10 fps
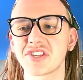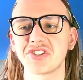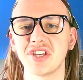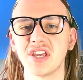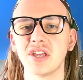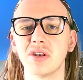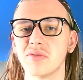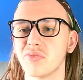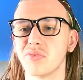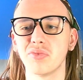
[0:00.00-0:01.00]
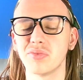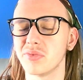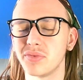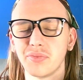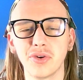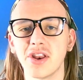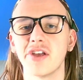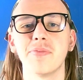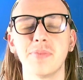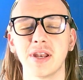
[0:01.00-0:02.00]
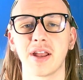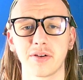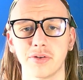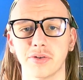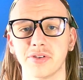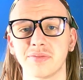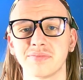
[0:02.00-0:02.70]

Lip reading: scene wouldn't have been that good.